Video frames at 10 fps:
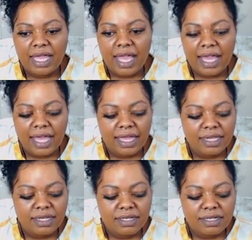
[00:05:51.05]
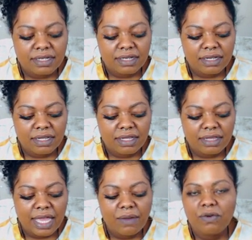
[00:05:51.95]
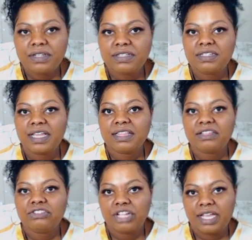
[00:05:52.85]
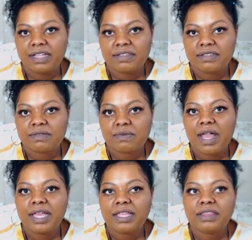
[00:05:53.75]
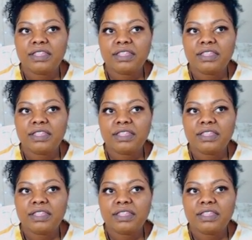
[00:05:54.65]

And they want to take the chance, right?